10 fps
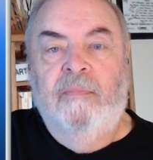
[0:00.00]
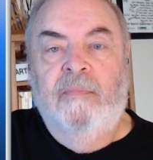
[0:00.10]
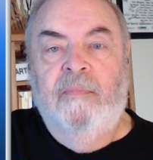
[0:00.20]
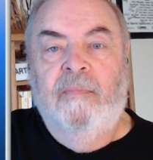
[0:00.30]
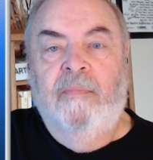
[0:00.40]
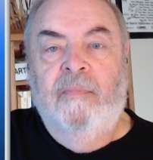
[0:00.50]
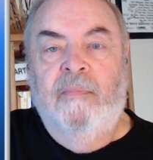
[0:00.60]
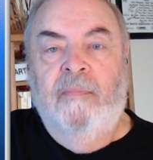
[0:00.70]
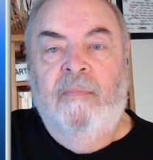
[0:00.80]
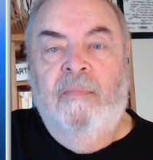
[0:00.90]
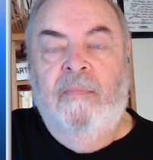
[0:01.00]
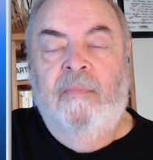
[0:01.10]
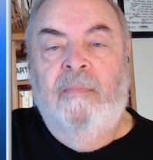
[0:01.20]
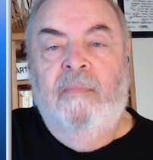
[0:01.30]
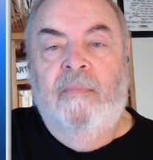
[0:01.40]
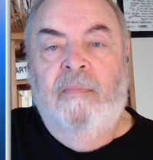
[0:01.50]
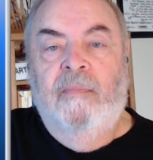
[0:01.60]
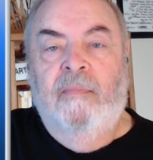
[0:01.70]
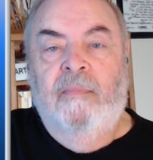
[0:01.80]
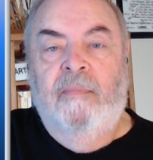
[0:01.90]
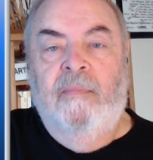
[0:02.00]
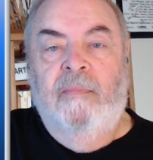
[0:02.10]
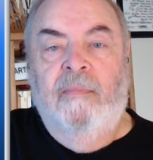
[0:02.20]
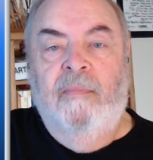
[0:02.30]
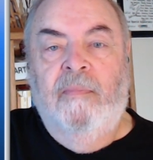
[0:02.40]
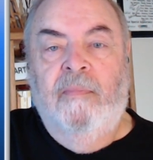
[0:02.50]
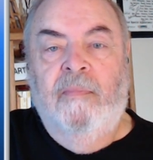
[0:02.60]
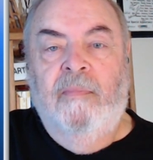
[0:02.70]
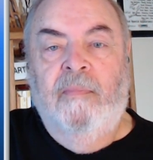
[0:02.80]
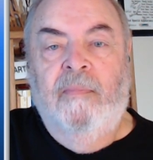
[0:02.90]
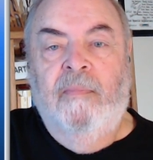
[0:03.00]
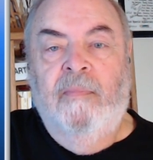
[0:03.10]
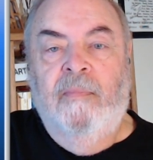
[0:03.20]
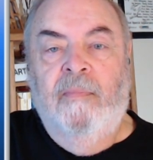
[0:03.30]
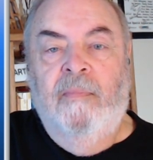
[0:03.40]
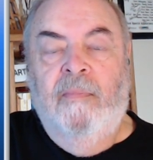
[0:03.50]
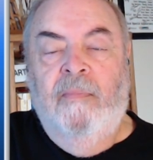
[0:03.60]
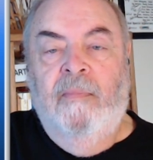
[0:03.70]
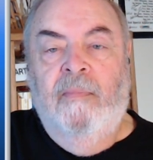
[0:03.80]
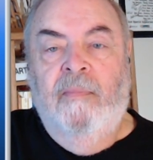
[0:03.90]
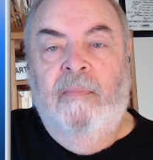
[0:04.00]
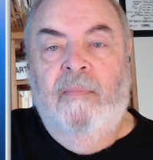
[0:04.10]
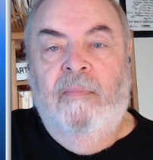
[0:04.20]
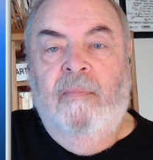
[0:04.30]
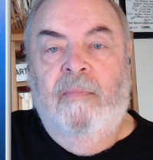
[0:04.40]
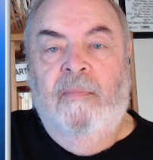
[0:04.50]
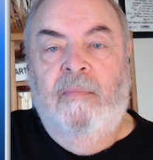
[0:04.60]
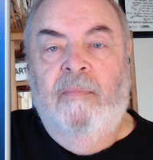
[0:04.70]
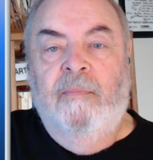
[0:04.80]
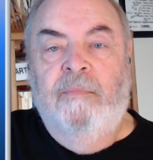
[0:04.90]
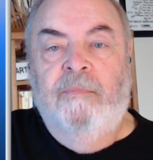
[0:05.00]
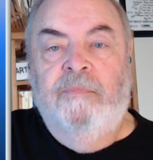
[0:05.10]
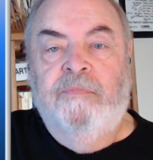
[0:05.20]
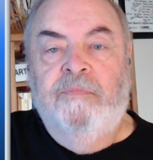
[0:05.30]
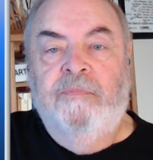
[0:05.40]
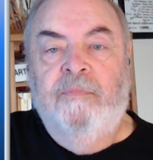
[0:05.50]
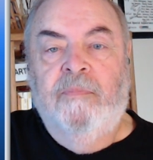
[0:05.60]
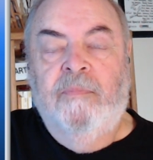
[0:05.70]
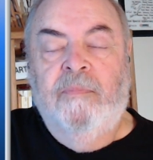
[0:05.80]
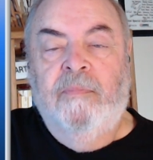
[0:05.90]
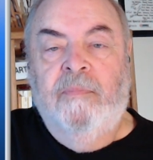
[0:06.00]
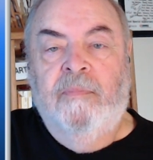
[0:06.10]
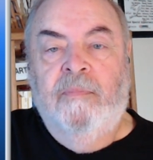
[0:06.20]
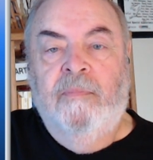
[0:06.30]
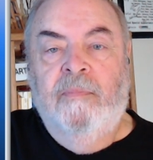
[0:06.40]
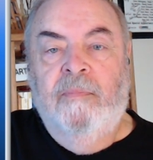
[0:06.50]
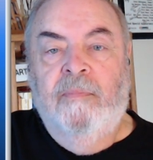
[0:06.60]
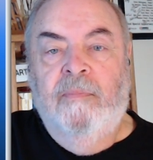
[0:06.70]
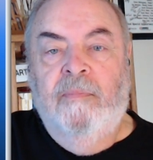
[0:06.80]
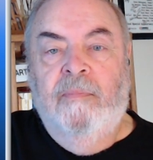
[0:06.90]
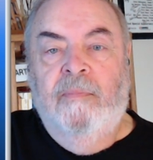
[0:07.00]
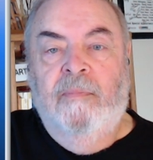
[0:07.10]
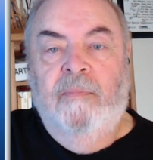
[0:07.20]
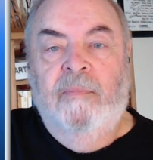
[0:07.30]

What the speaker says: This person isn't speaking.